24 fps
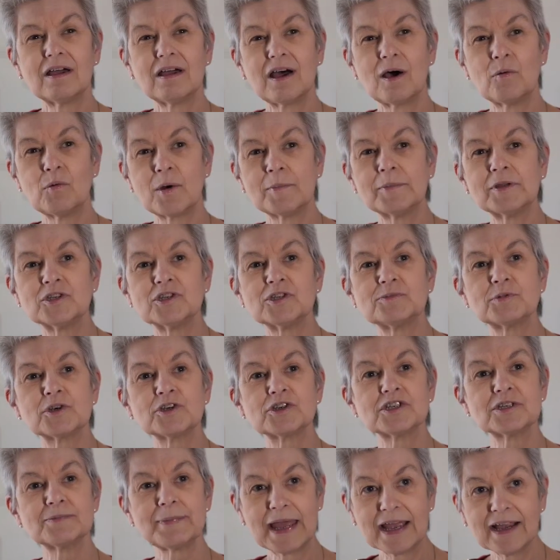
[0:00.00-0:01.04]
a woman's
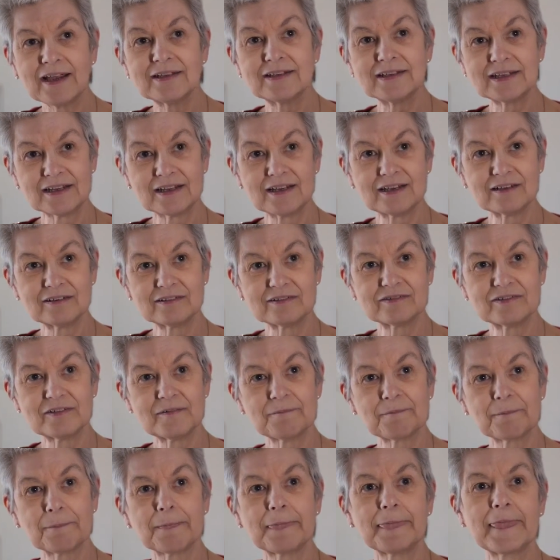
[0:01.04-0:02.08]
perspective,
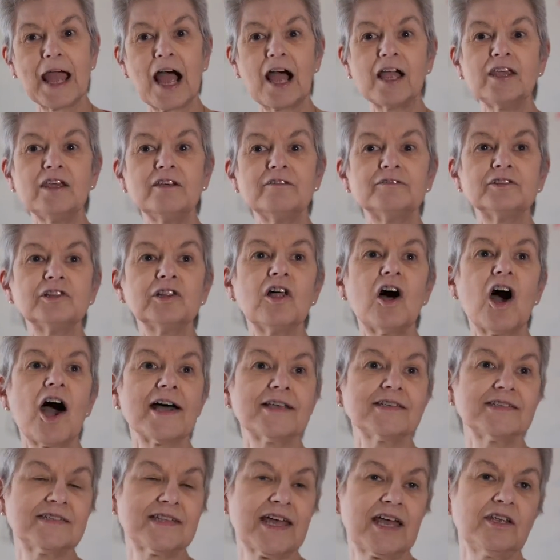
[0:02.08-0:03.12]
now you've
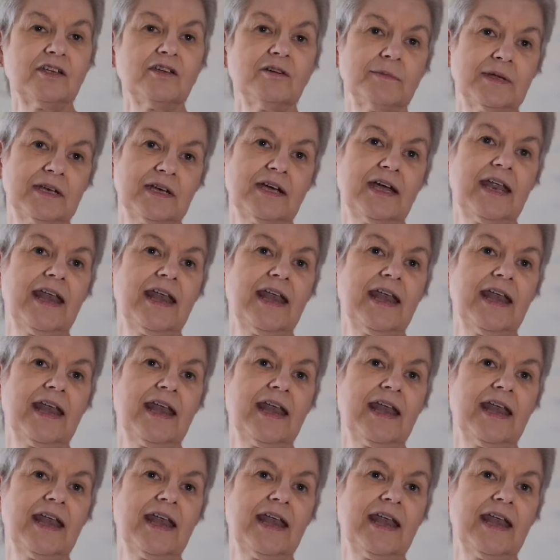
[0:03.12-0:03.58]
lost that human